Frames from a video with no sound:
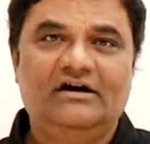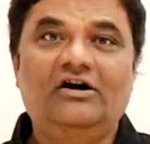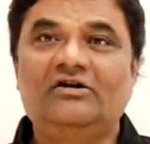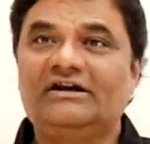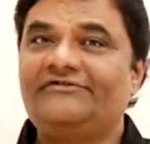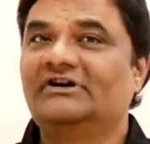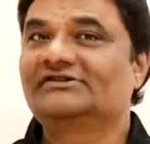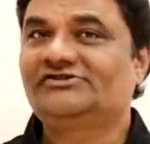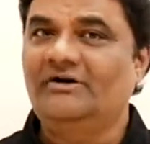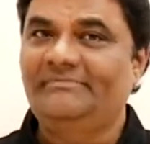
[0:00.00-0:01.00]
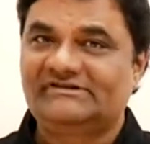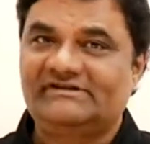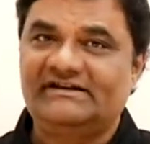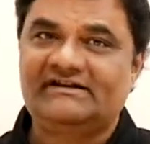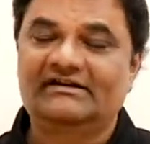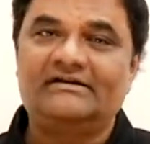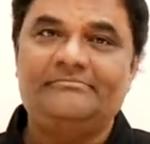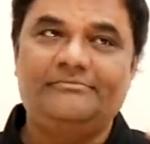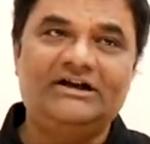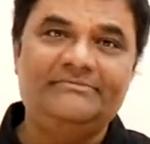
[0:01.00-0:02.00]
Or if a shop is there,
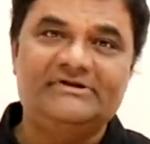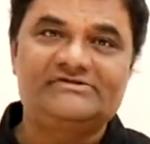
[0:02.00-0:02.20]
bulb